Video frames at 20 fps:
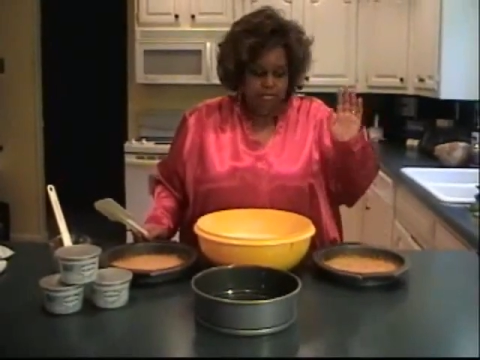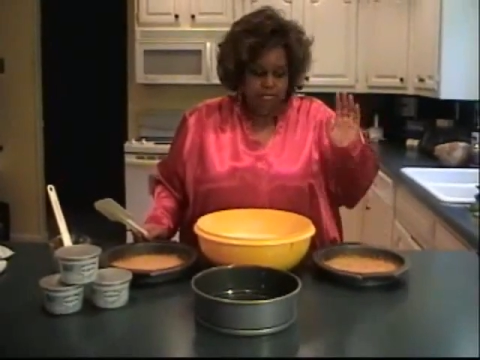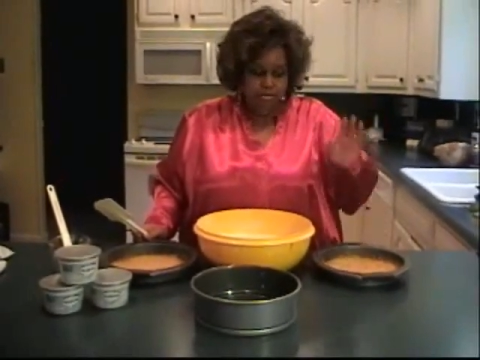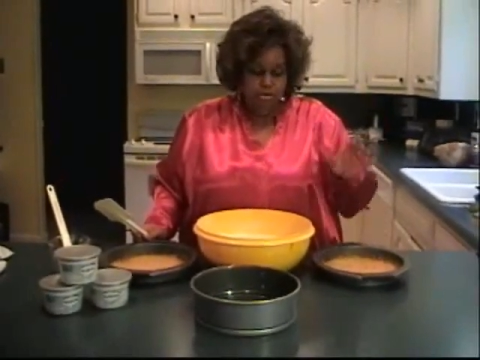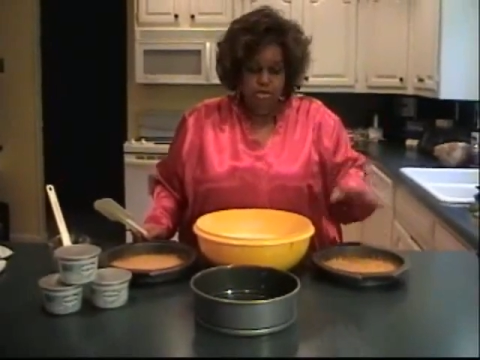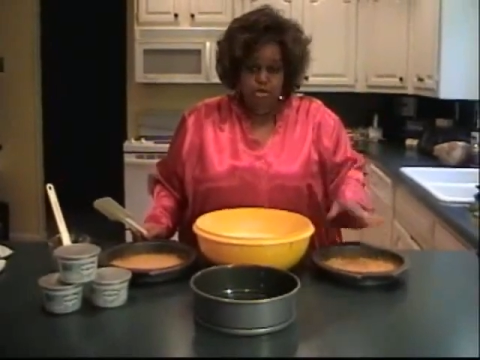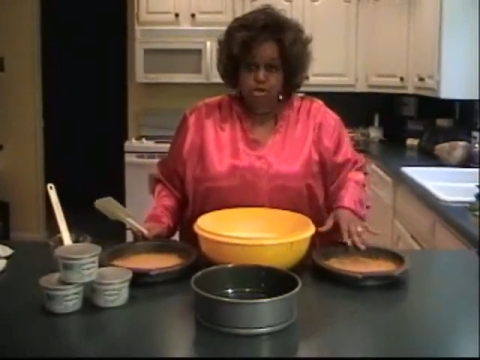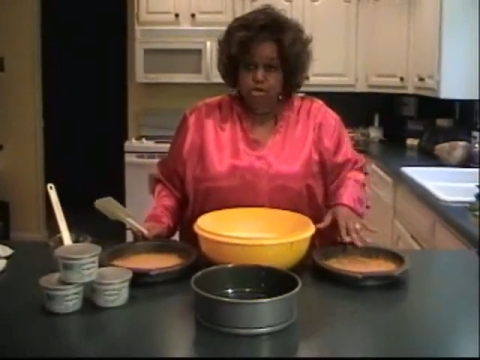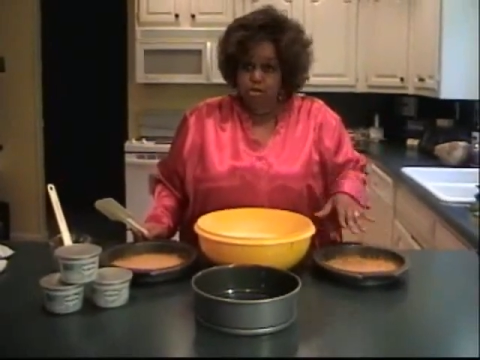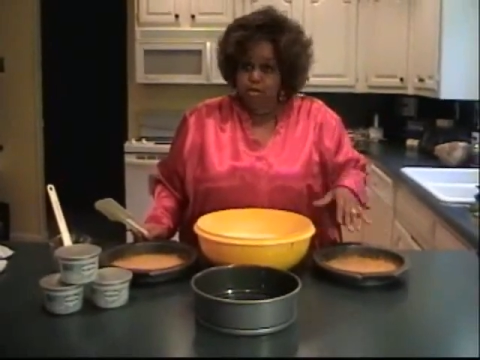
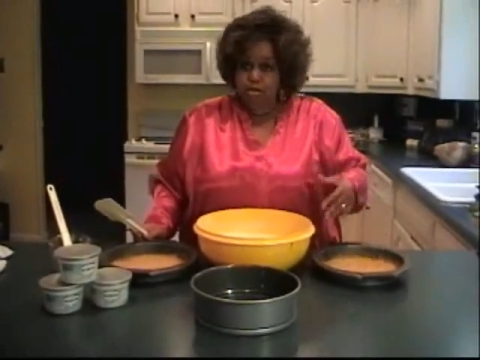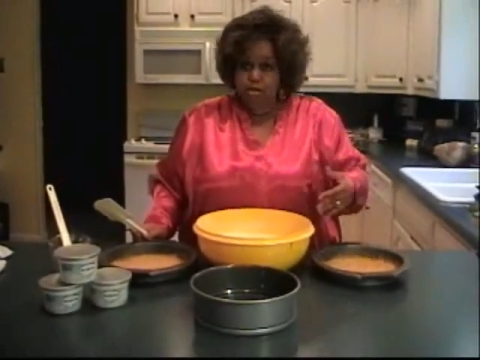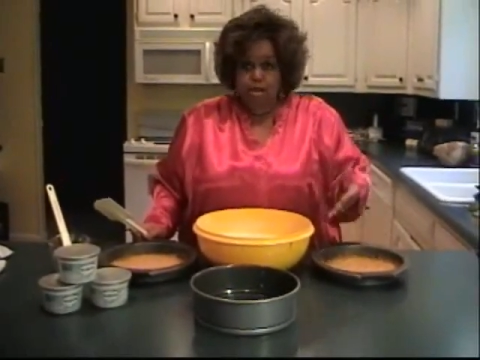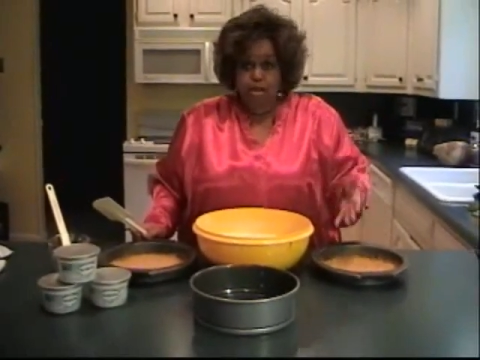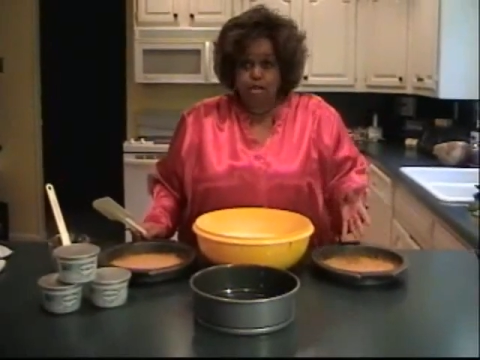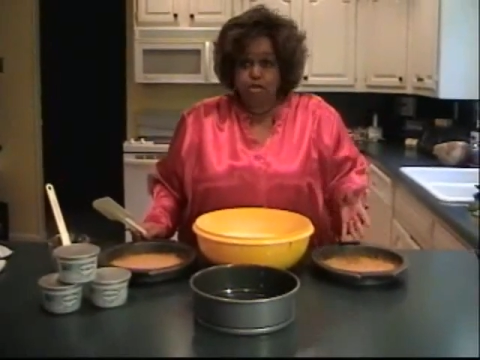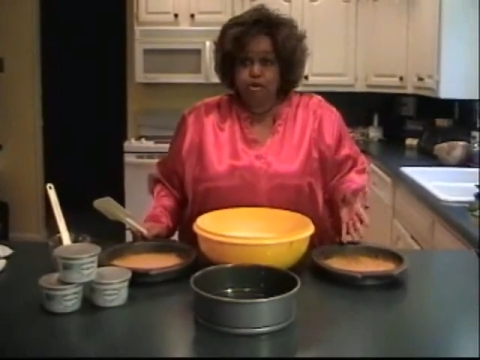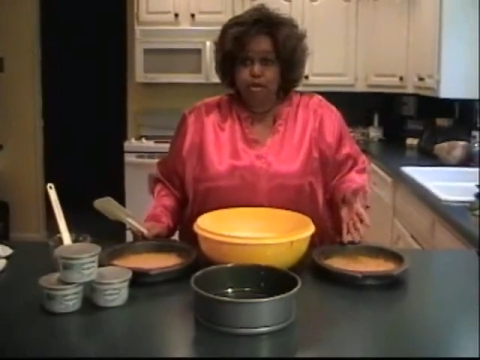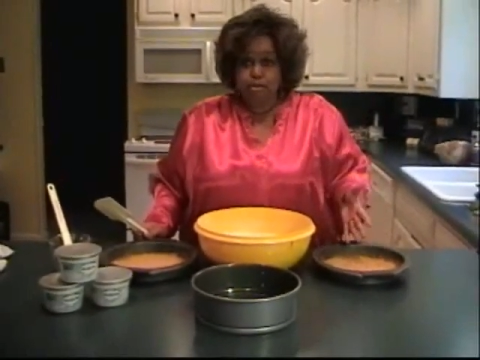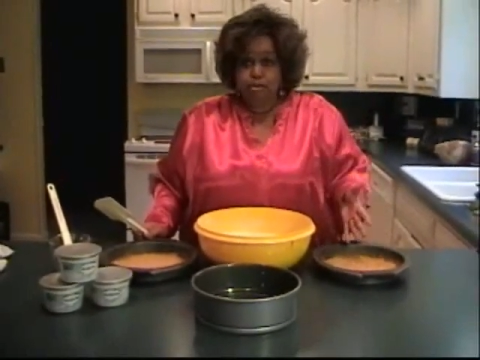sugar,
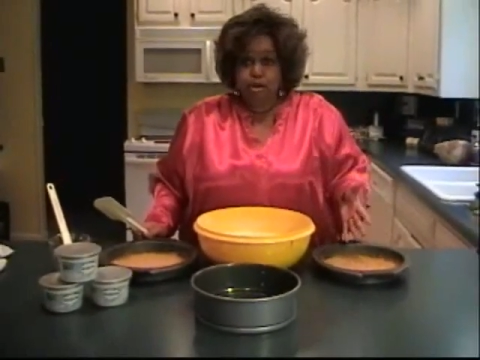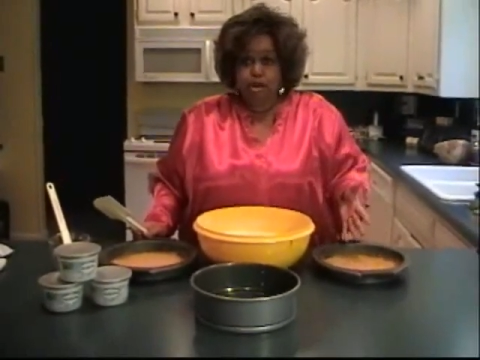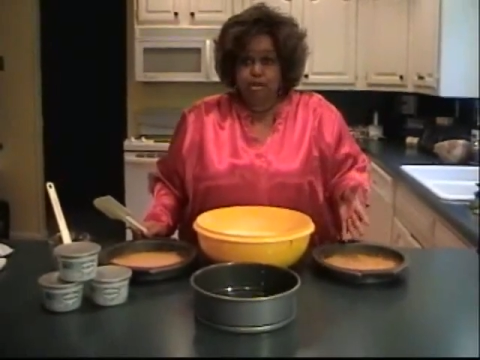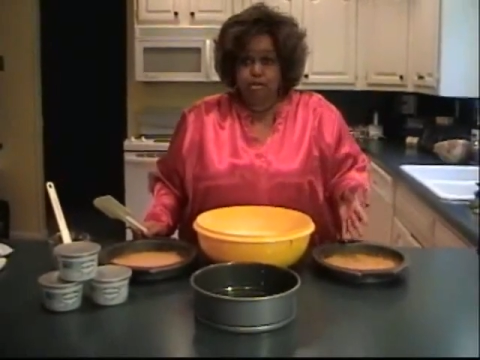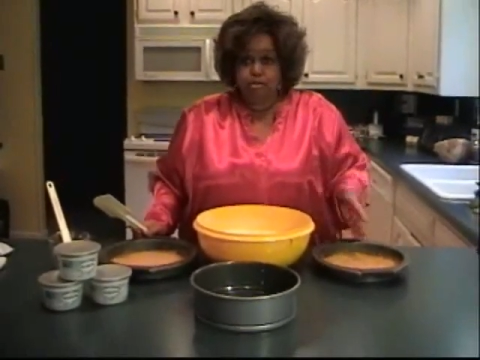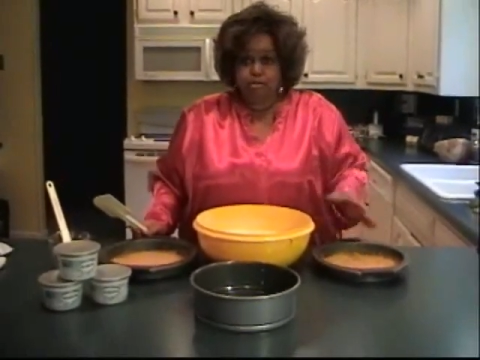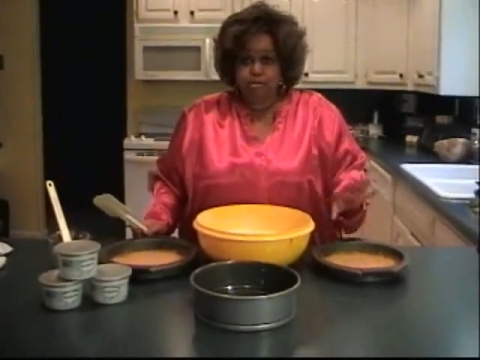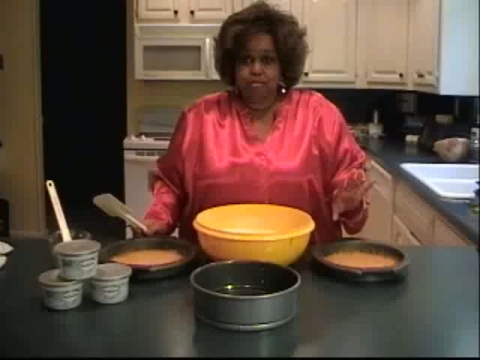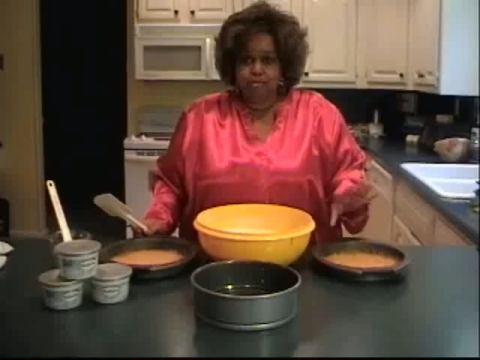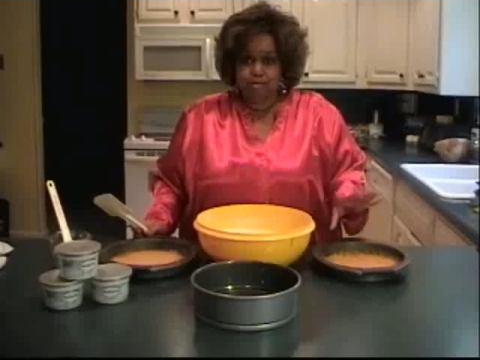and graham
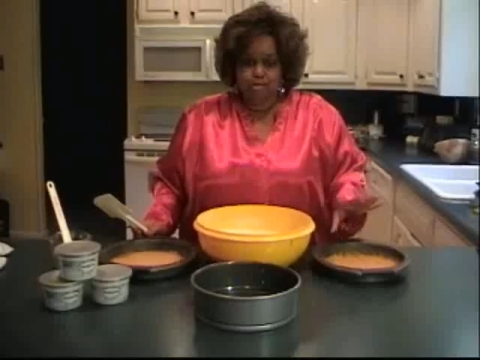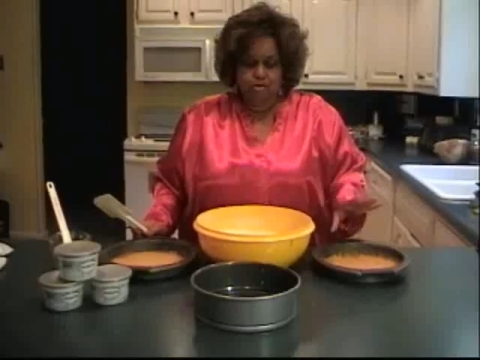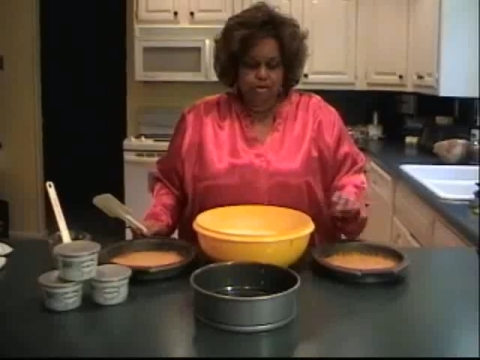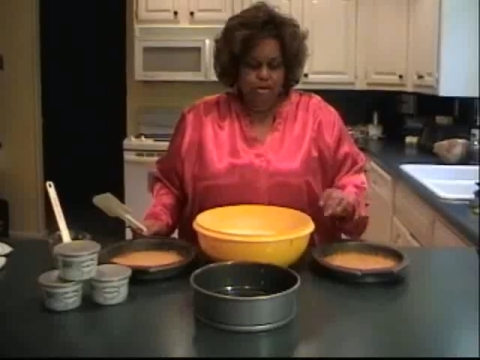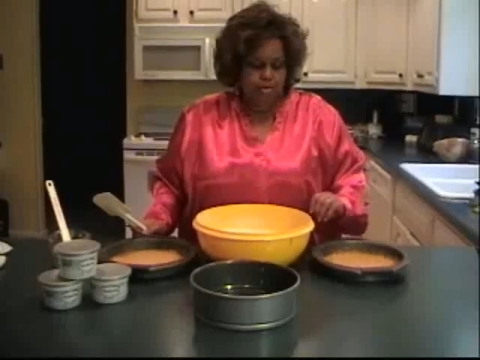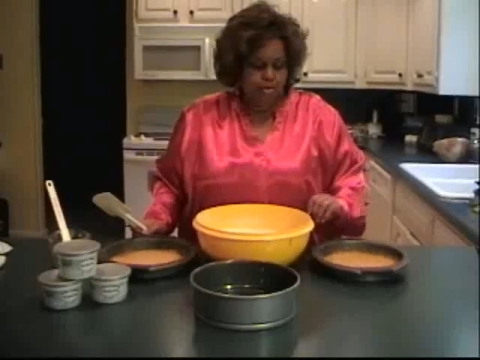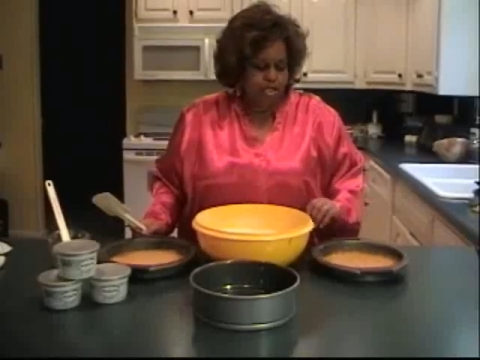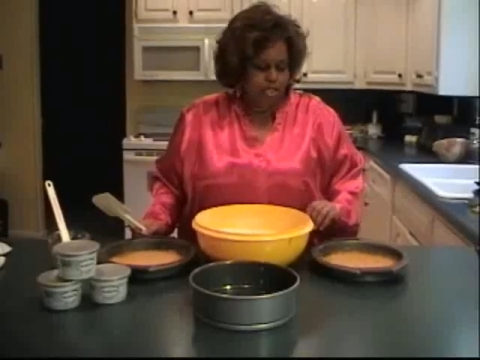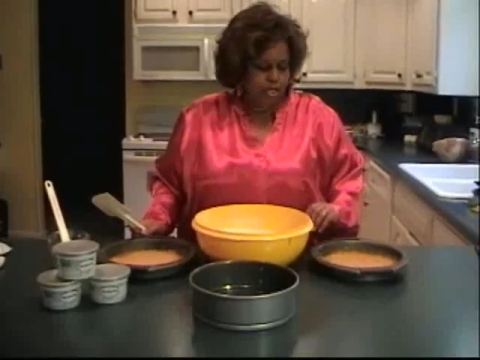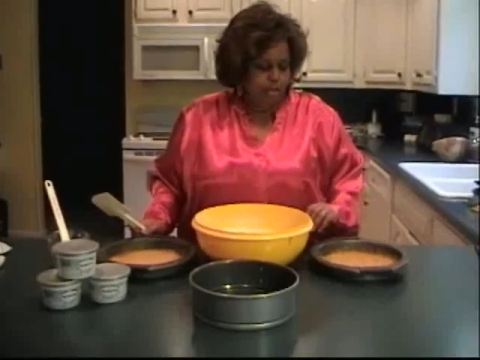crackers
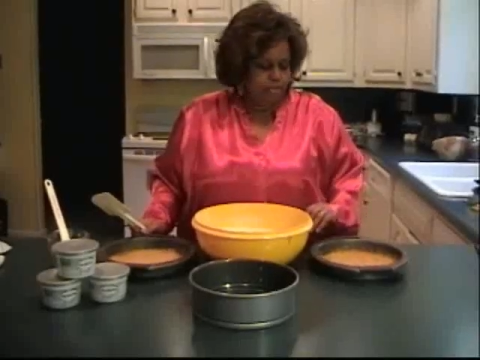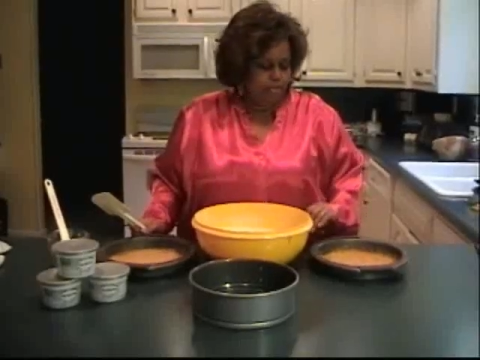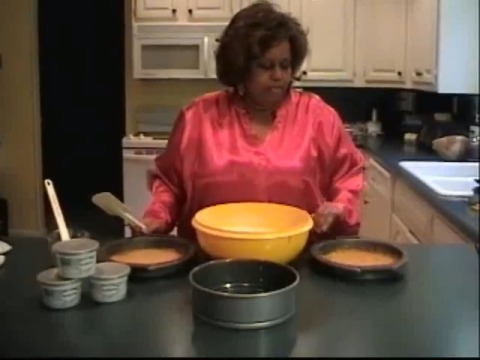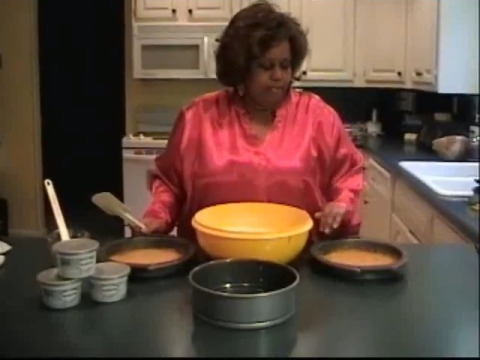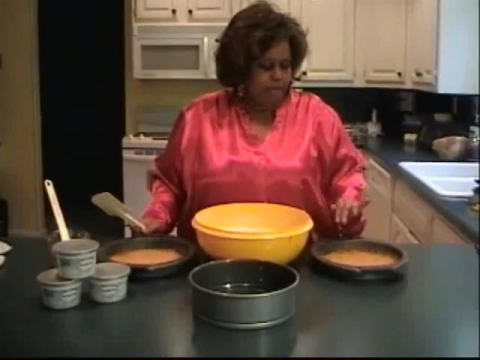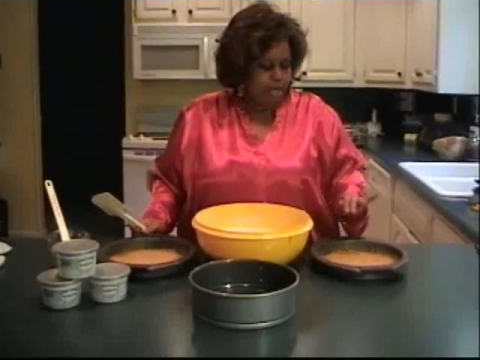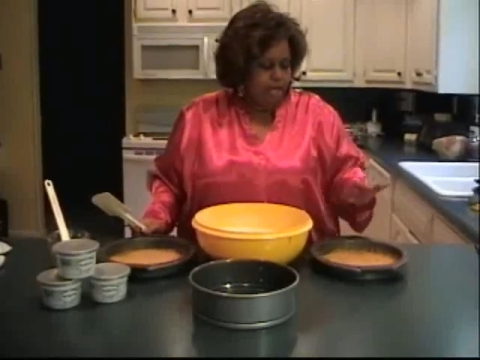crumbled up.